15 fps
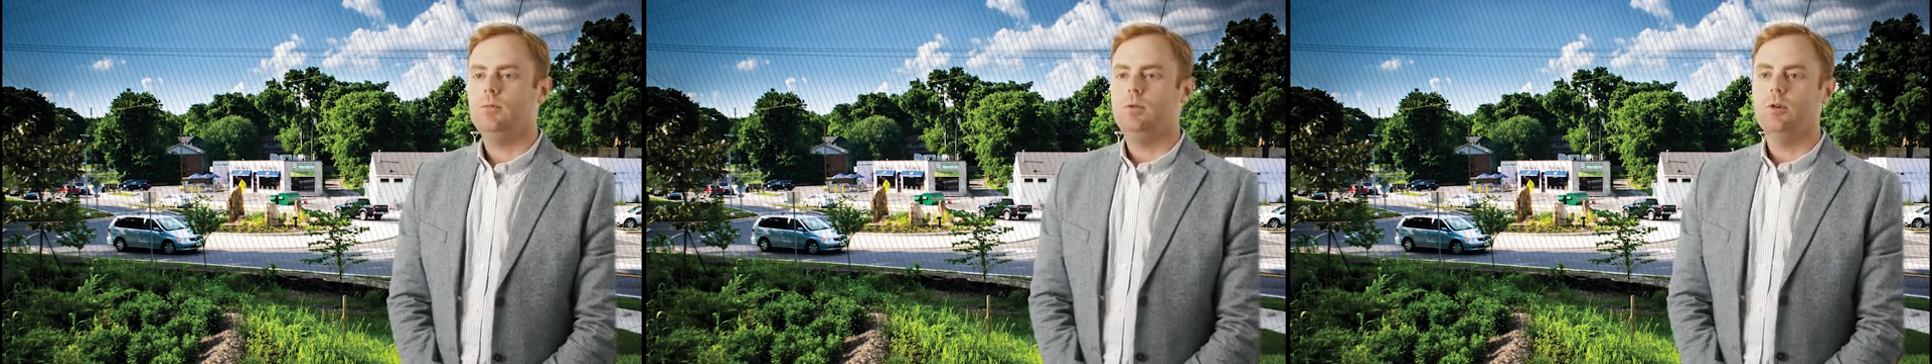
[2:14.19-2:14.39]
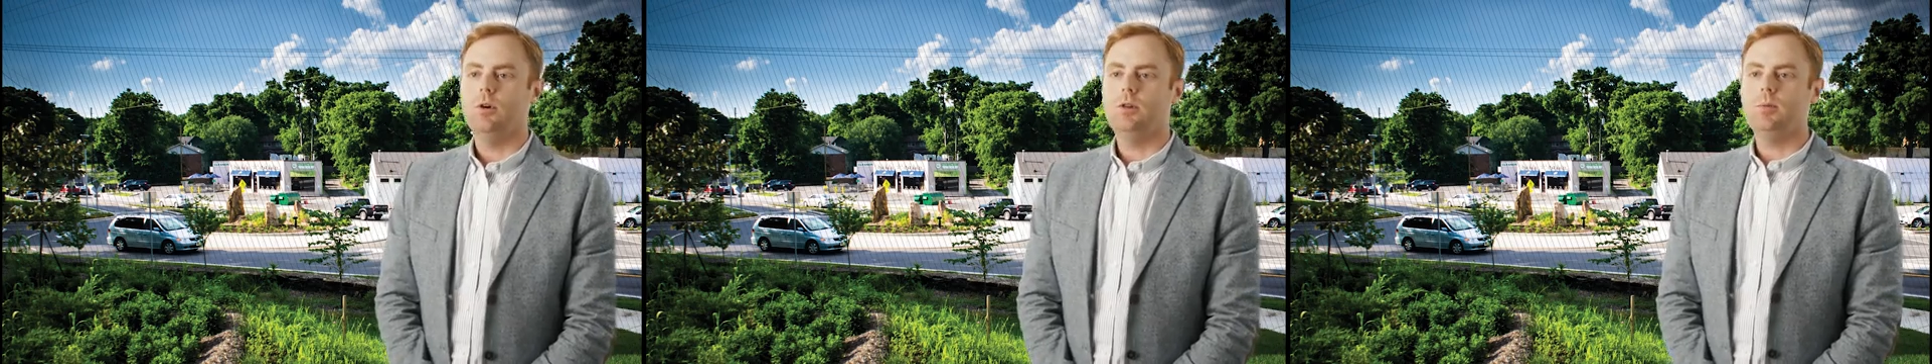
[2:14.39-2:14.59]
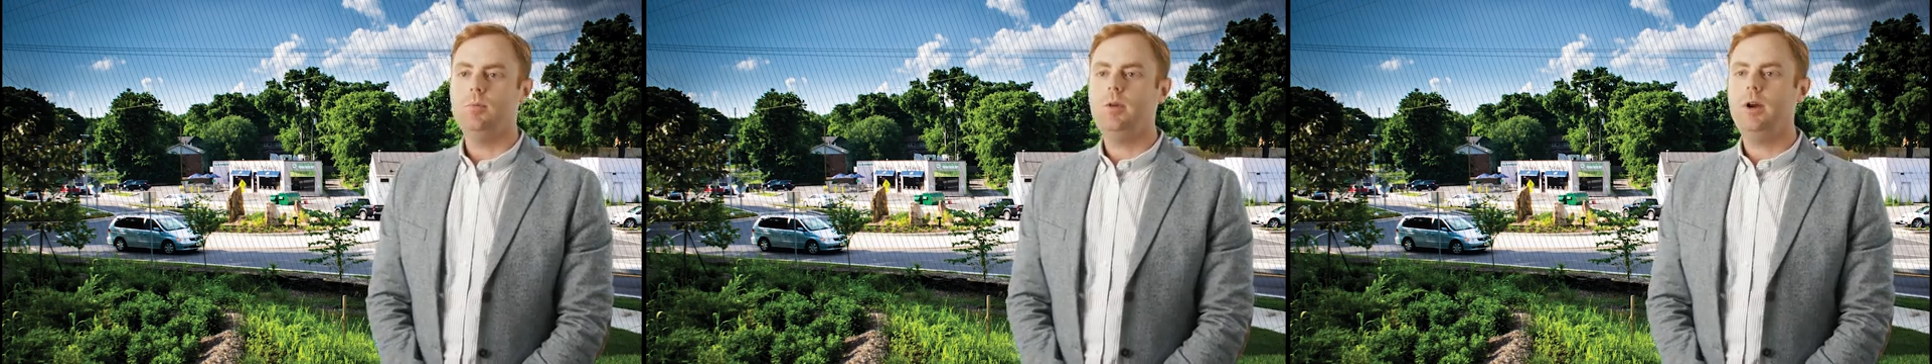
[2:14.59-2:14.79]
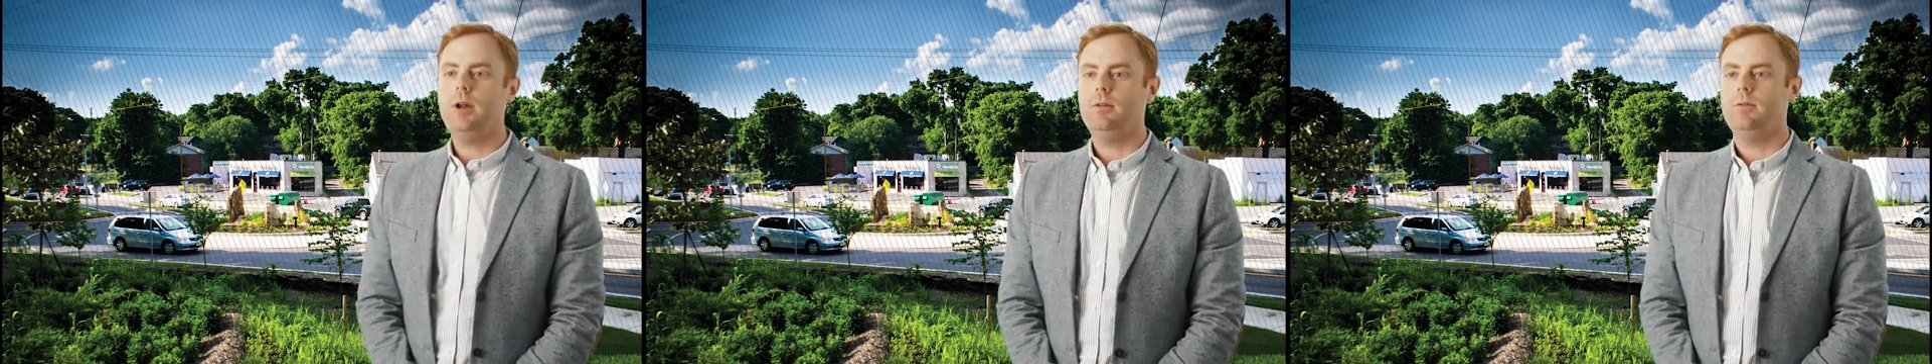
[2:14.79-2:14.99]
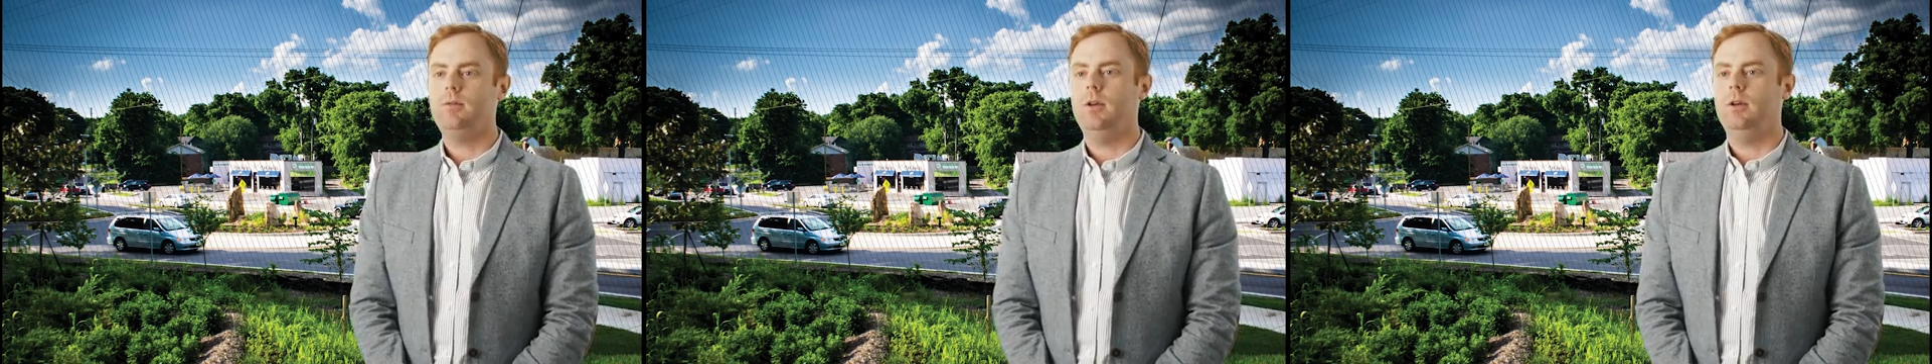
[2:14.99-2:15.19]
during the
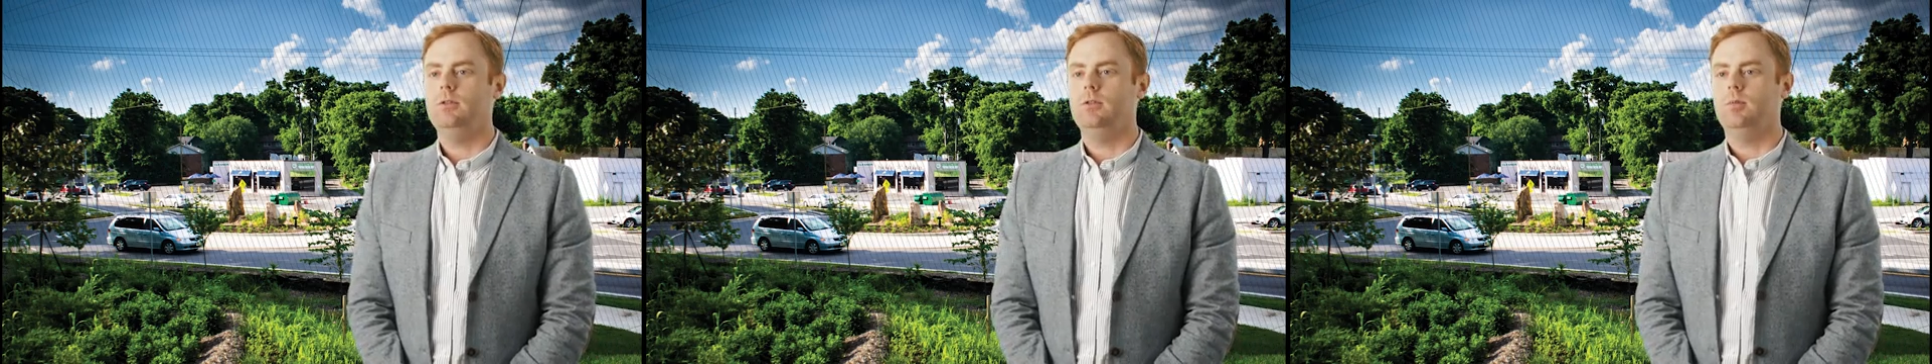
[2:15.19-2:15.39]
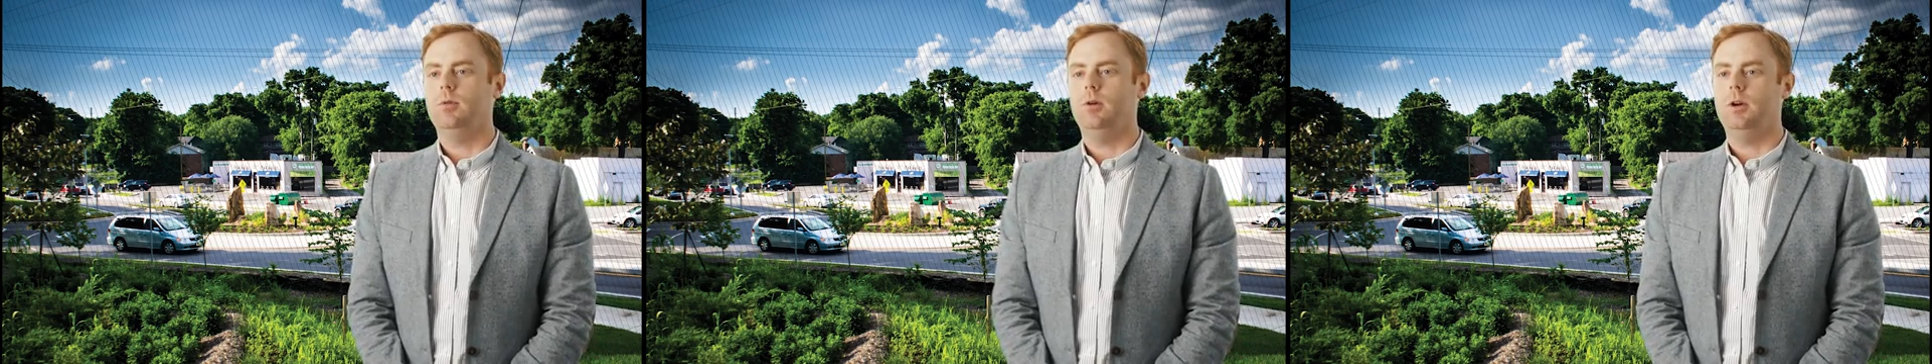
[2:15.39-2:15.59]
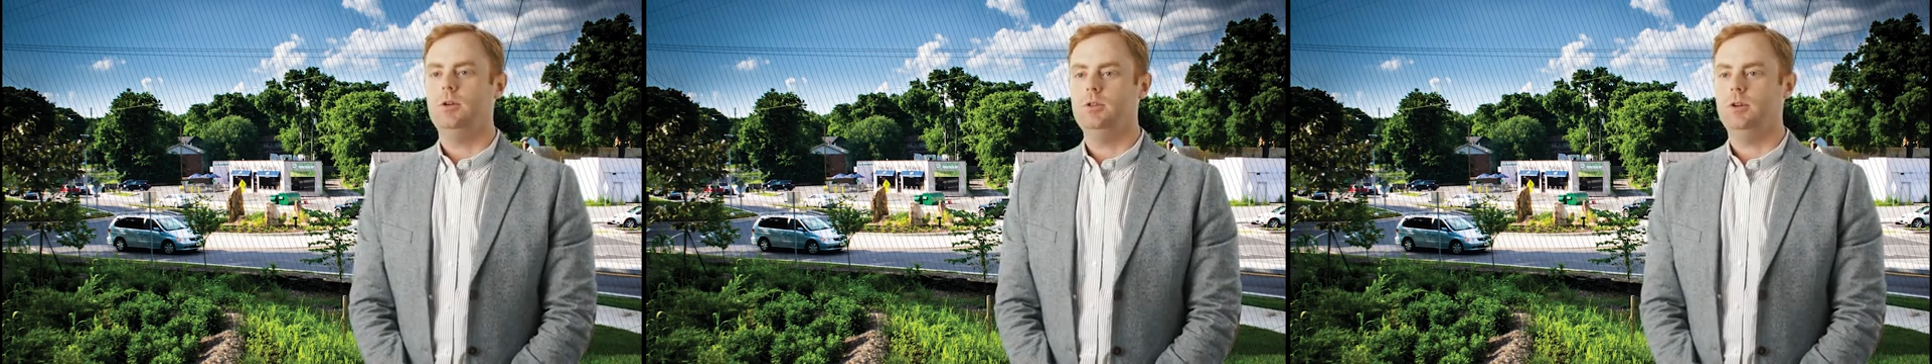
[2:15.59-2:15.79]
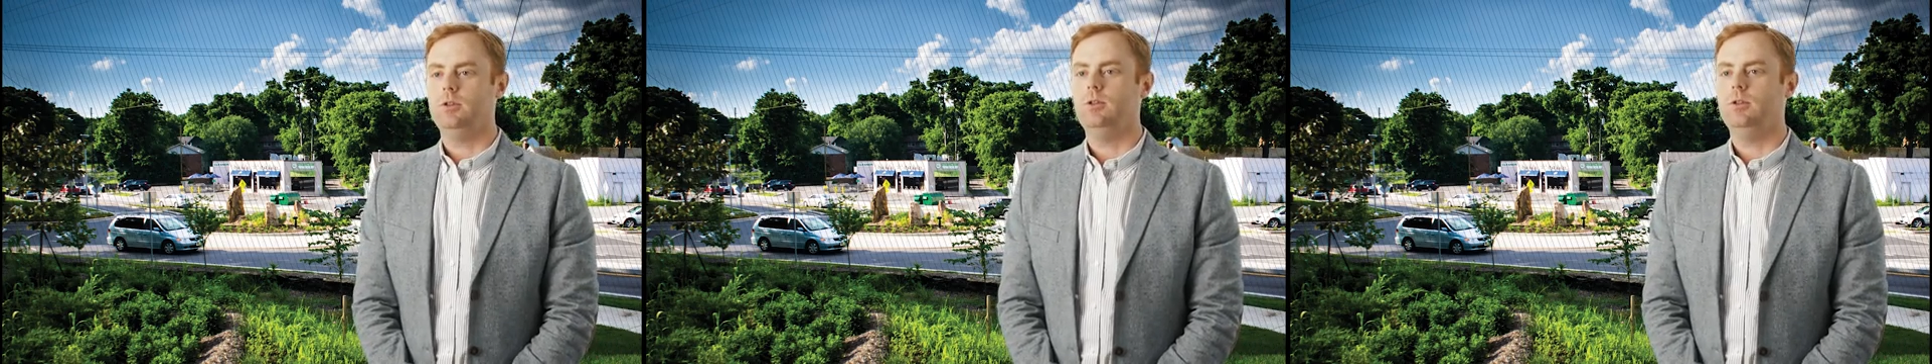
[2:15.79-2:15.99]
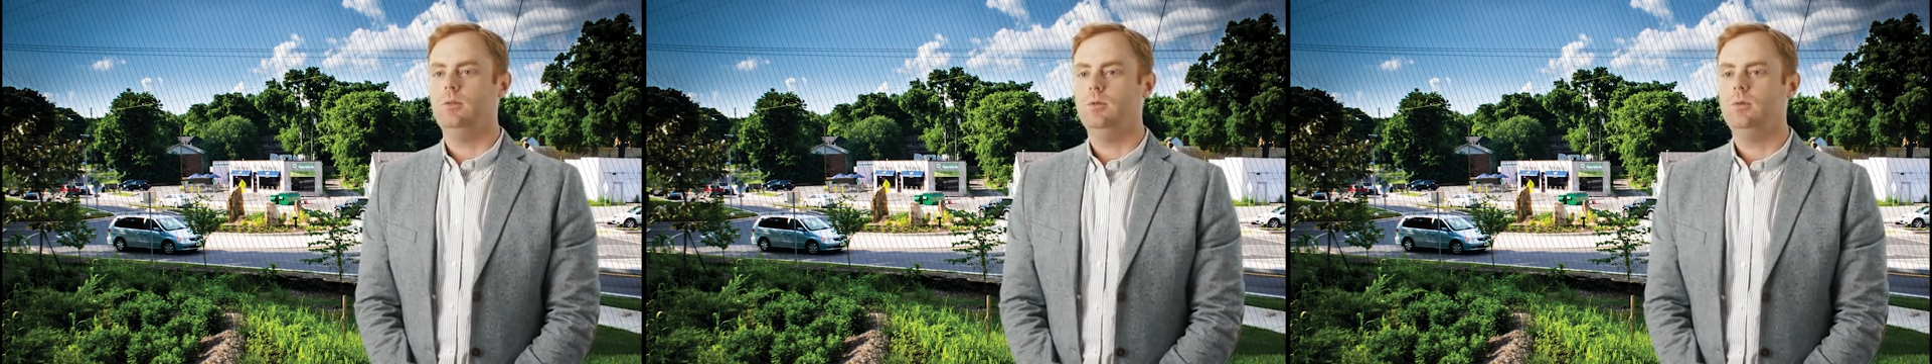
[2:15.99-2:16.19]
planning phase of the
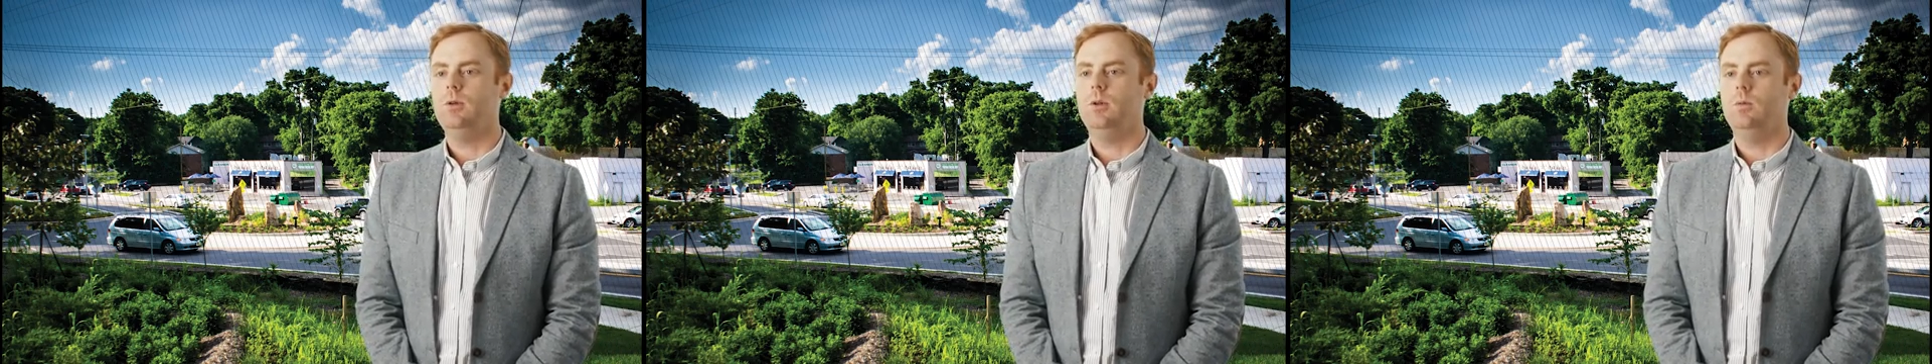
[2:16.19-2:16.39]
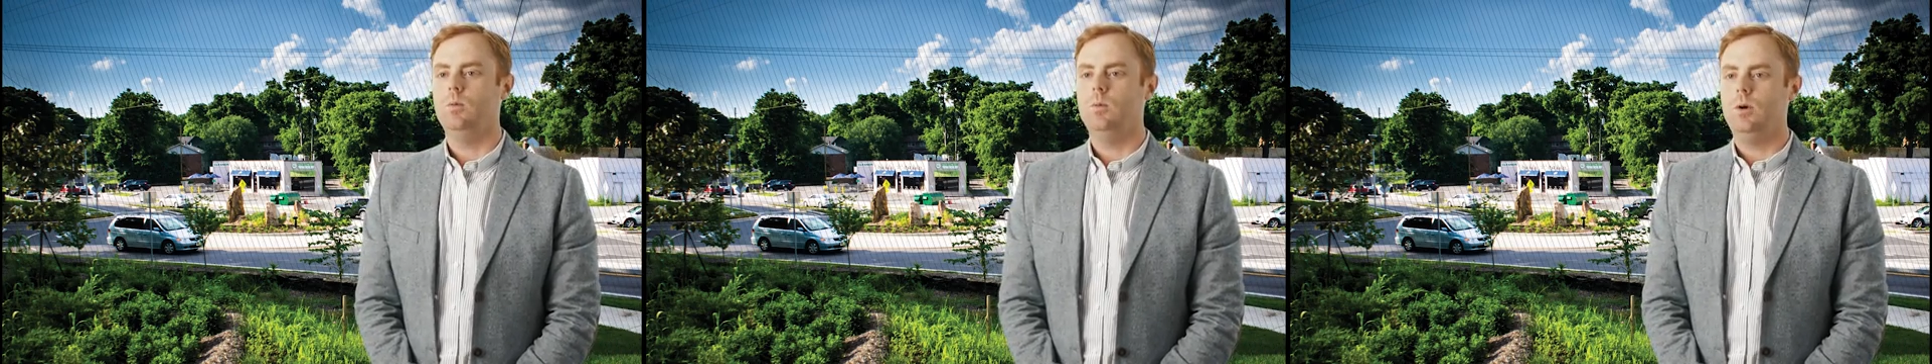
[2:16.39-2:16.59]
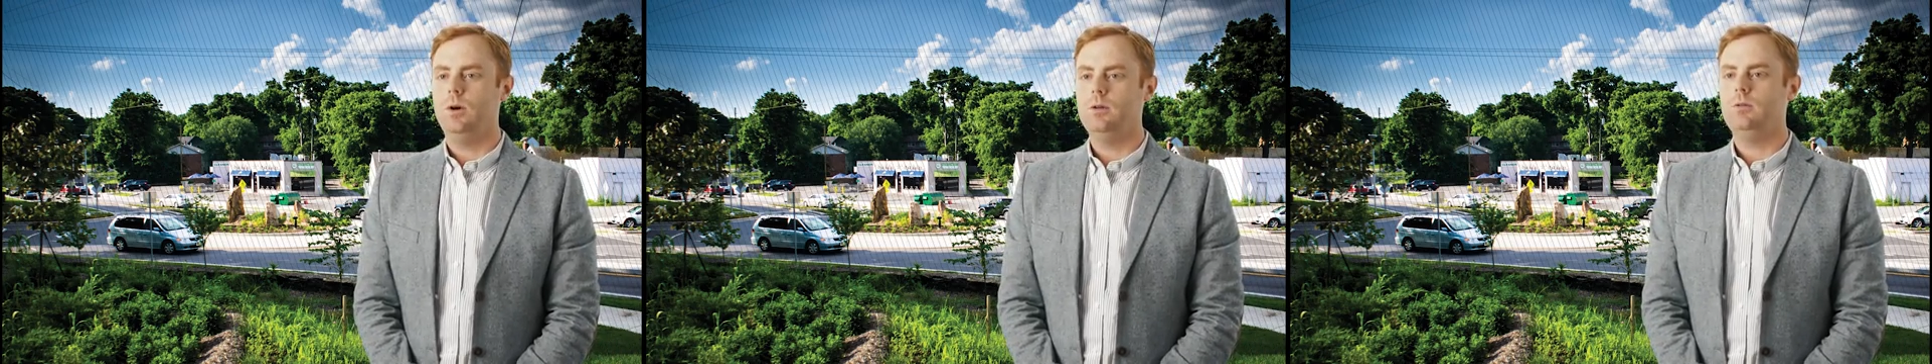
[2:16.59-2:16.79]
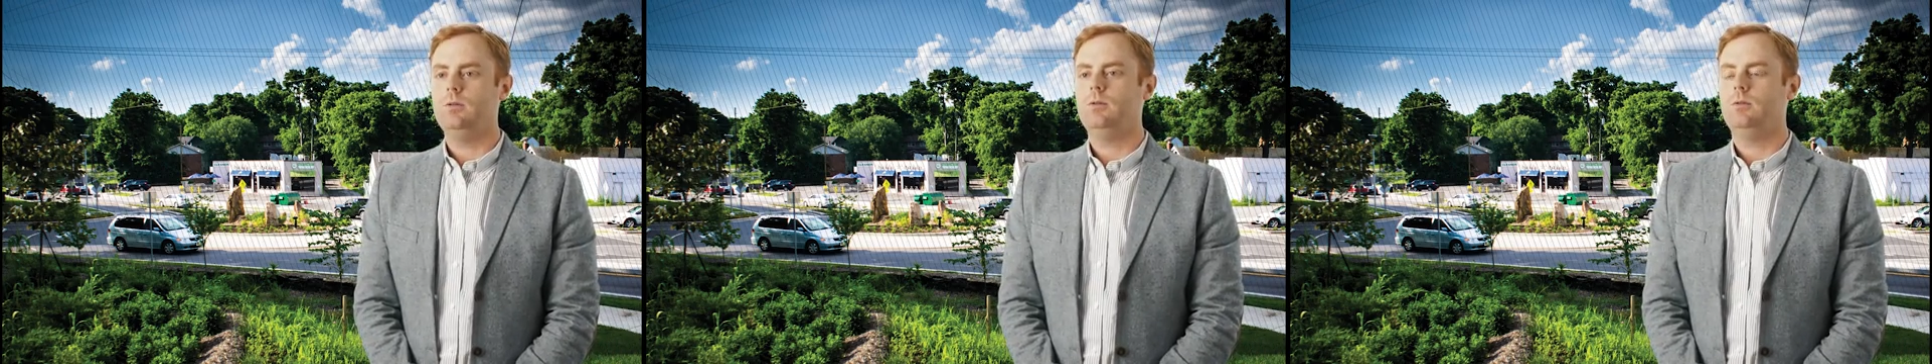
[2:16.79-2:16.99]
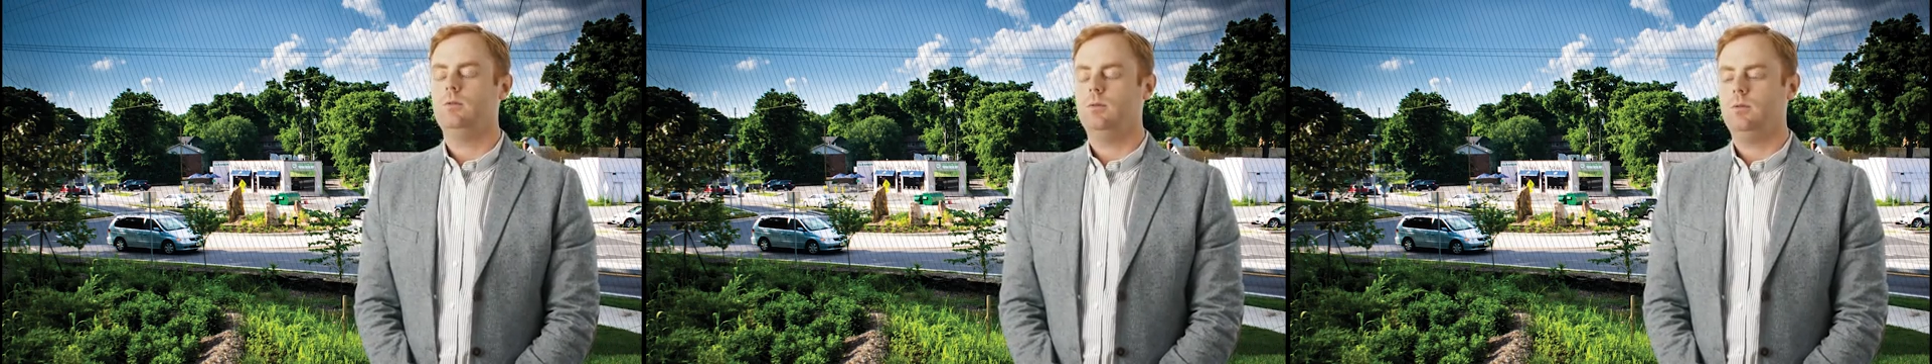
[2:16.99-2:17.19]
project, and one